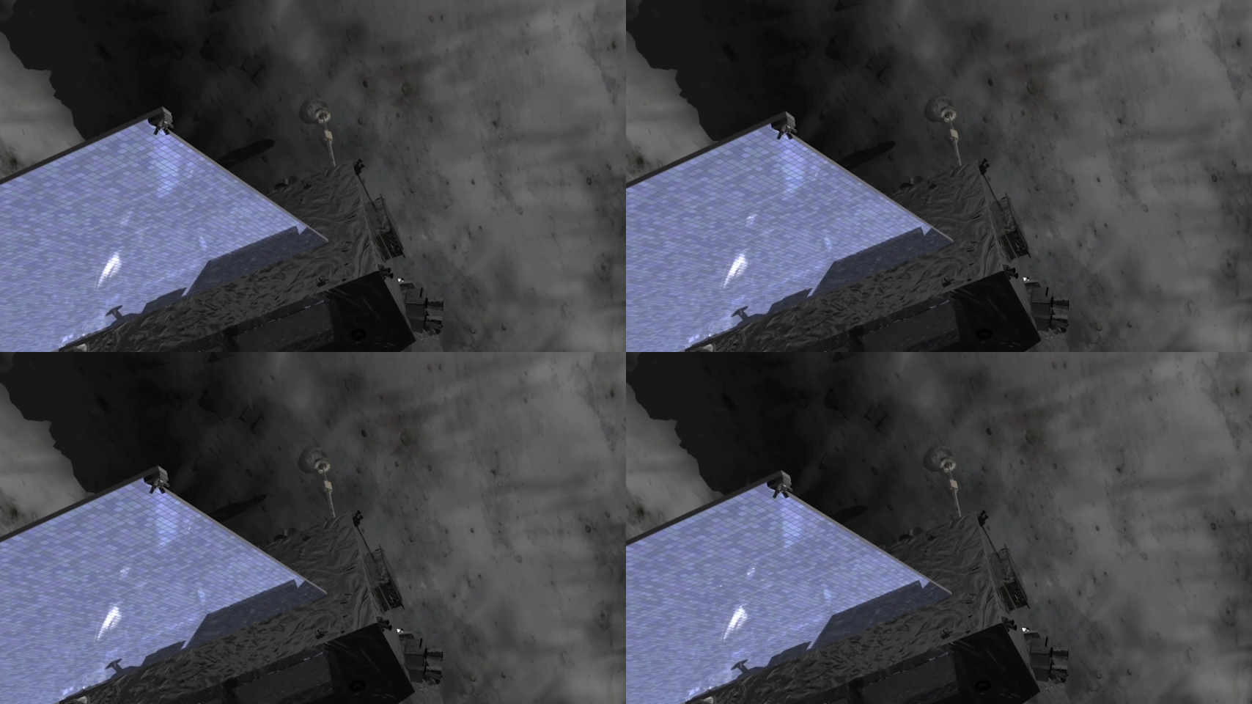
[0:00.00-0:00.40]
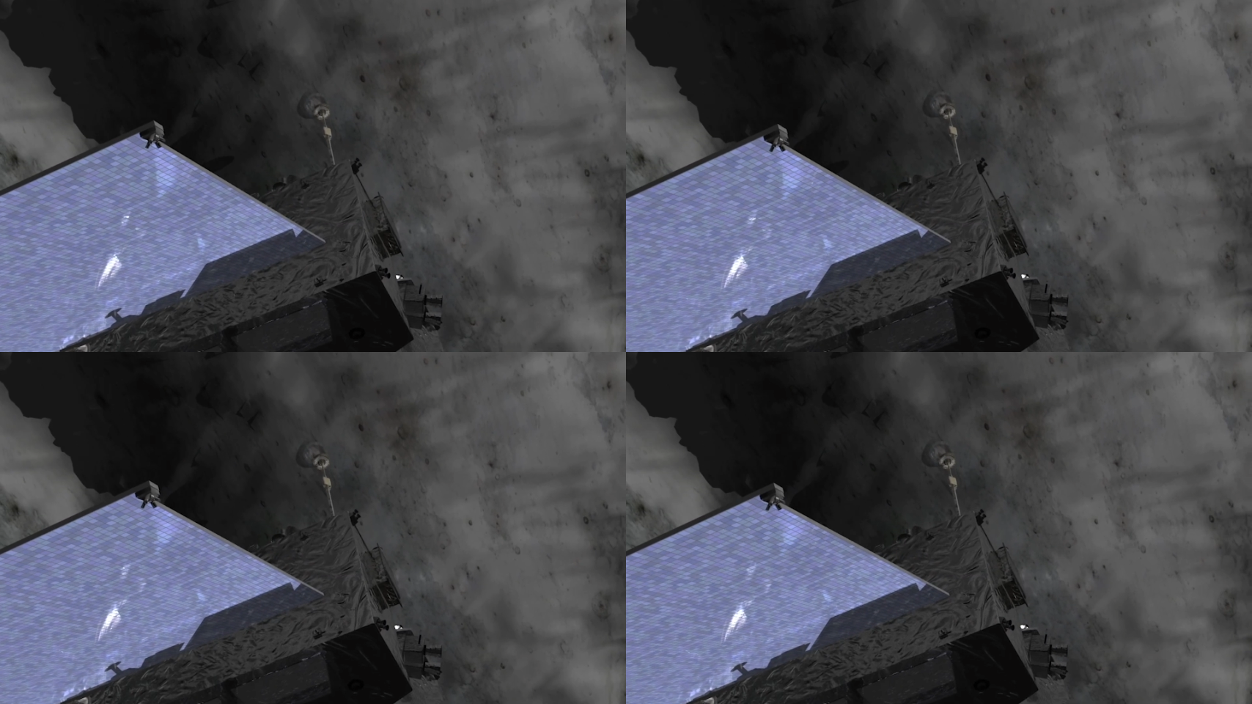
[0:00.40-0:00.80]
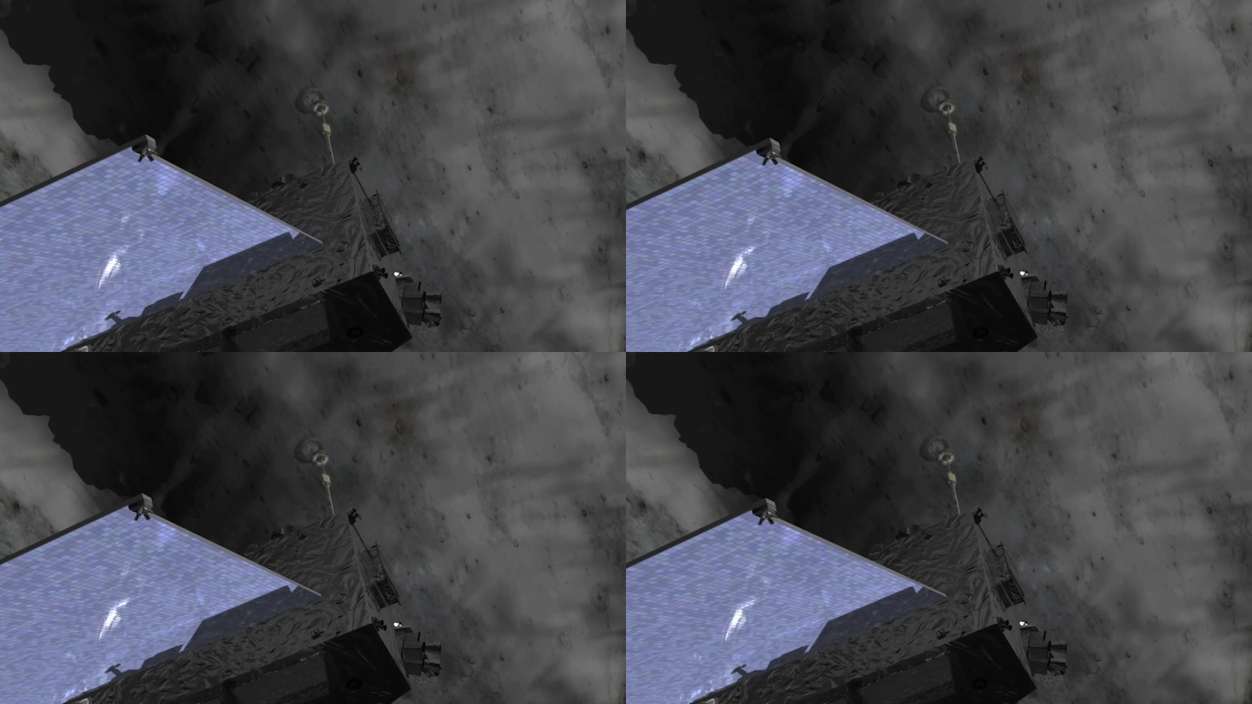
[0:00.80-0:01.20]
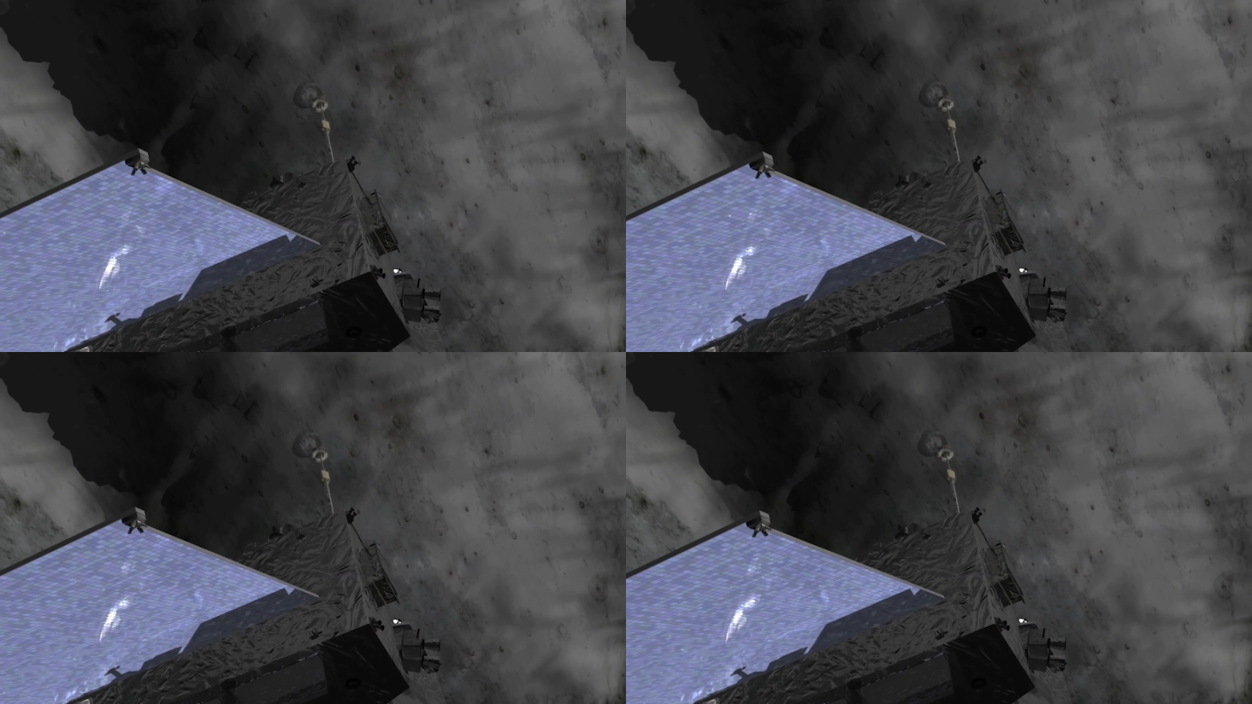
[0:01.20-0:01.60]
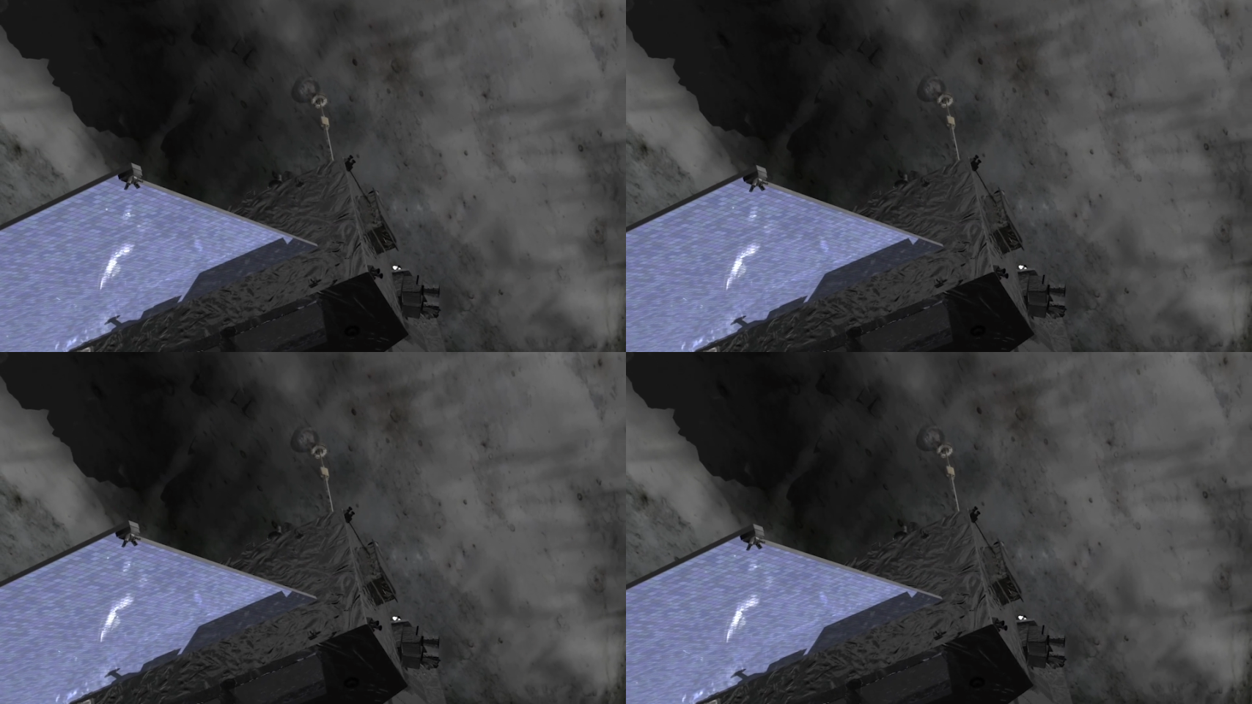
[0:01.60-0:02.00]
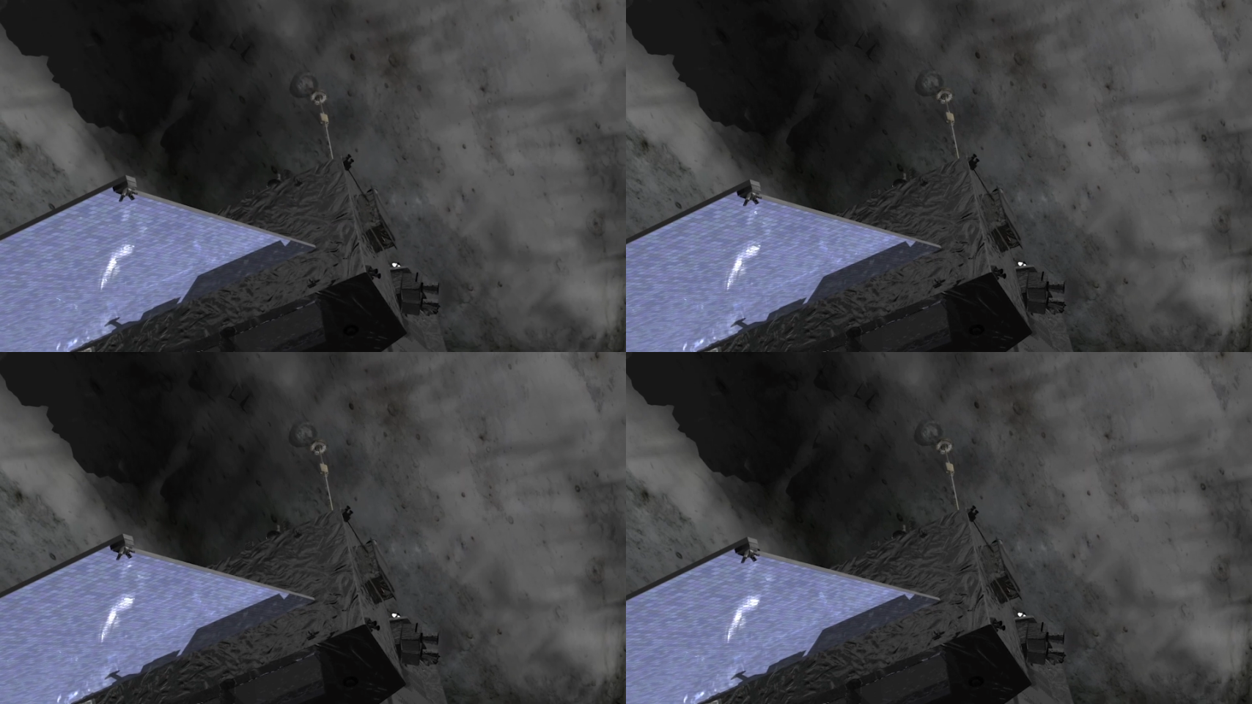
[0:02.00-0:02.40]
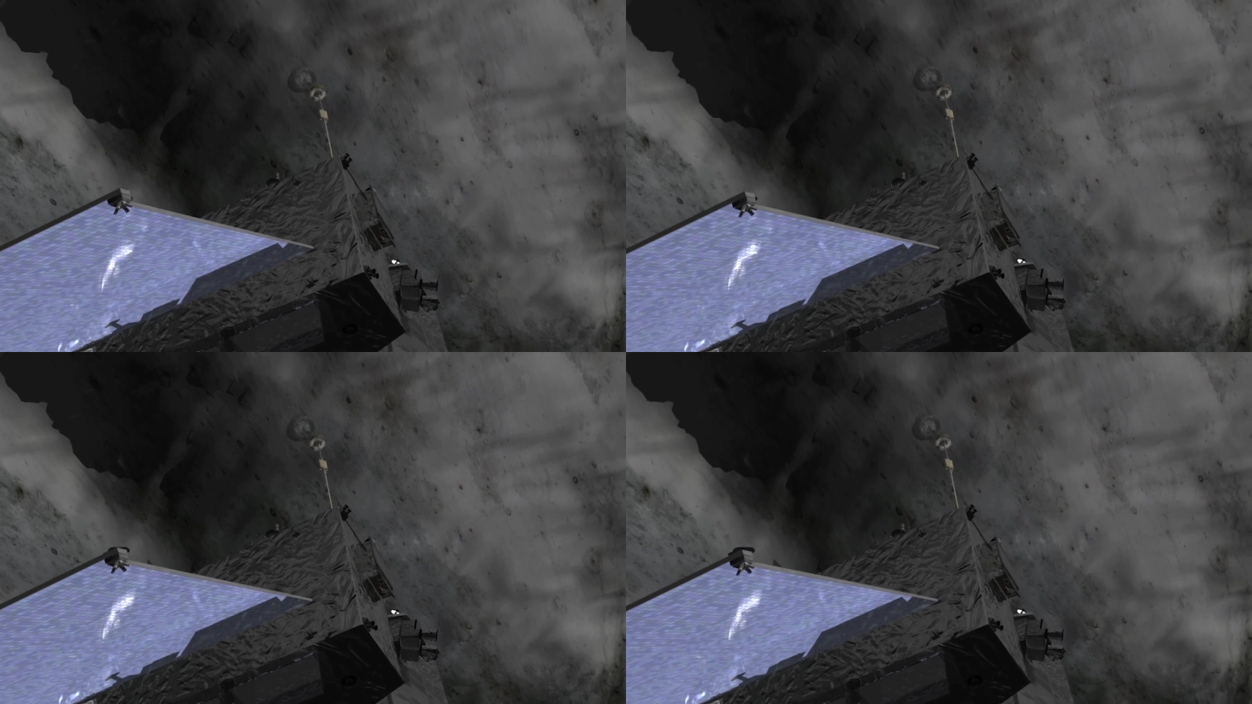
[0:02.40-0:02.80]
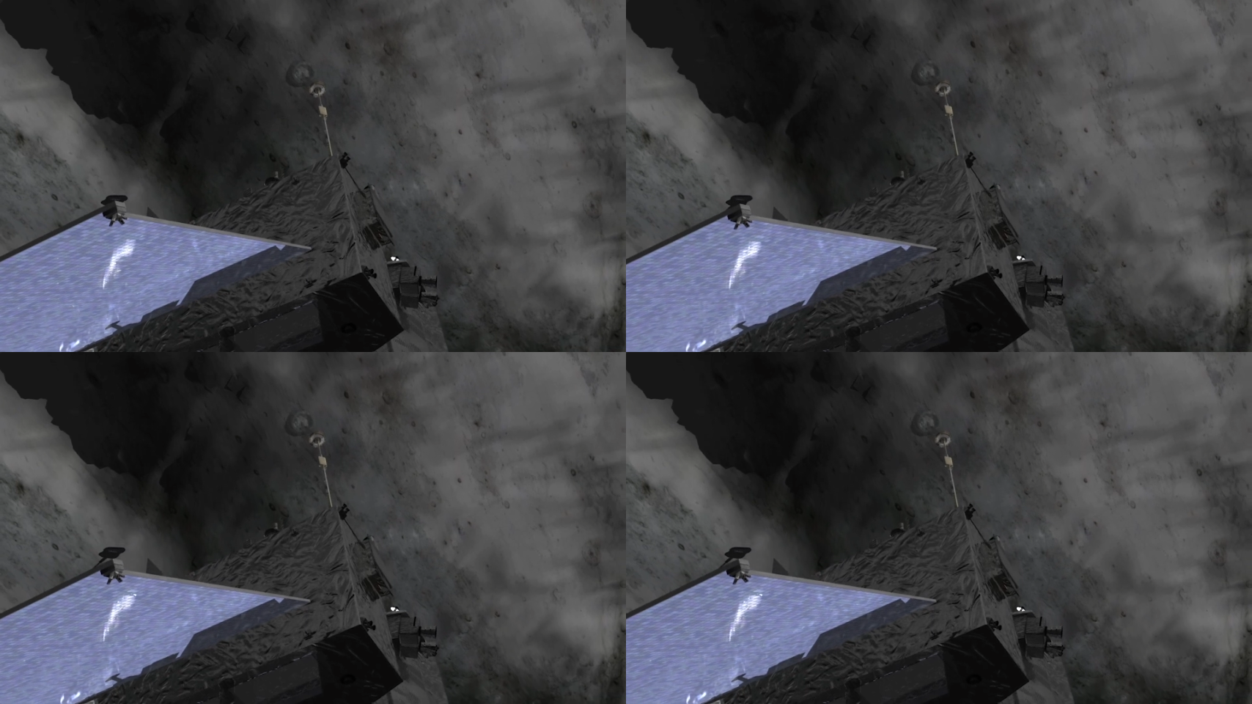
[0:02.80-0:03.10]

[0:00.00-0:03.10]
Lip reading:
(no speaker visible)